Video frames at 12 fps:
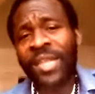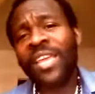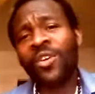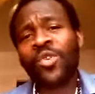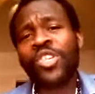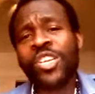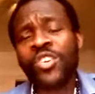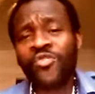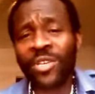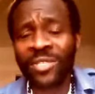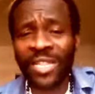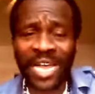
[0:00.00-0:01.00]
and our
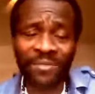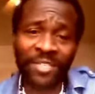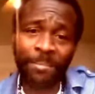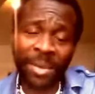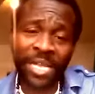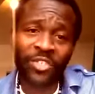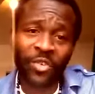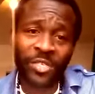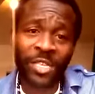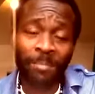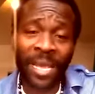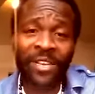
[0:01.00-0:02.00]
children's lives depend
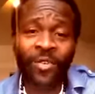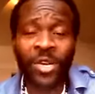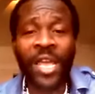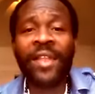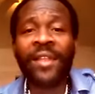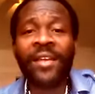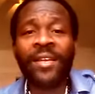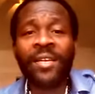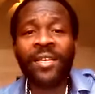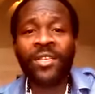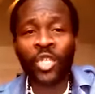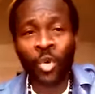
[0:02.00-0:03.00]
on it.
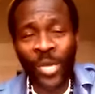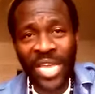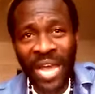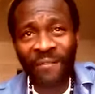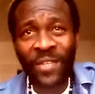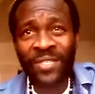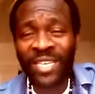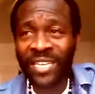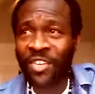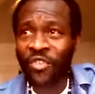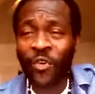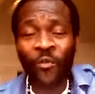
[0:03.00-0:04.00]
So we have to
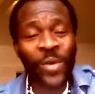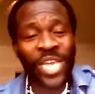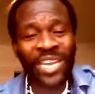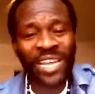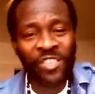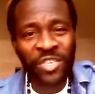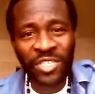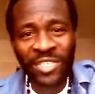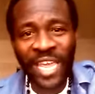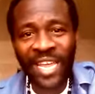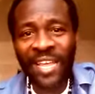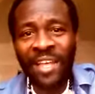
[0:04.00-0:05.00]
seek the truth. We cannot just
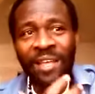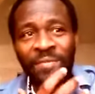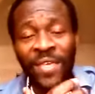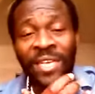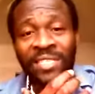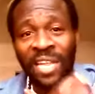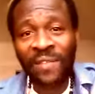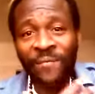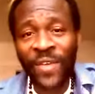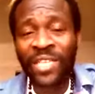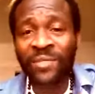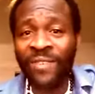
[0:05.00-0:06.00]
take things at
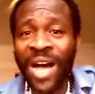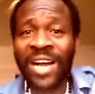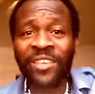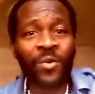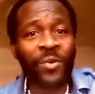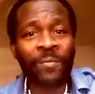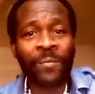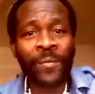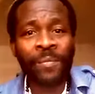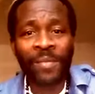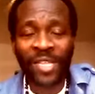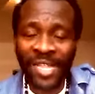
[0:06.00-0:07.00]
face value.
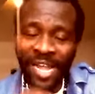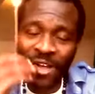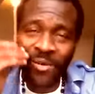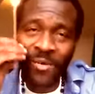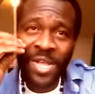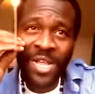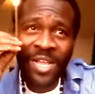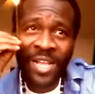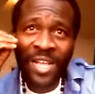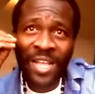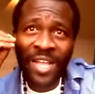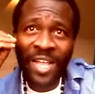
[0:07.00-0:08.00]
Now,
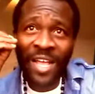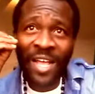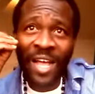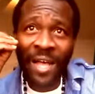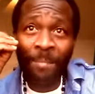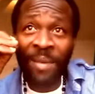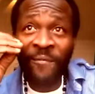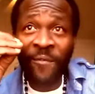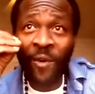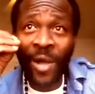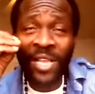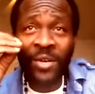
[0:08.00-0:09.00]

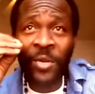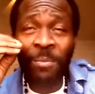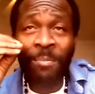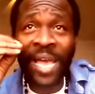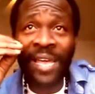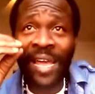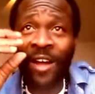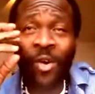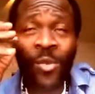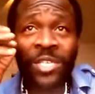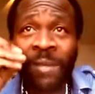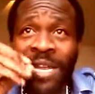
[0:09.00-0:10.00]
before I go to bed, I
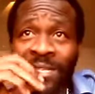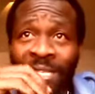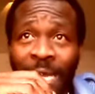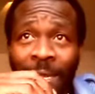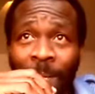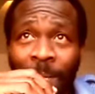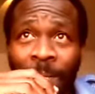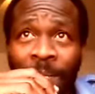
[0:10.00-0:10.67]
always meditate.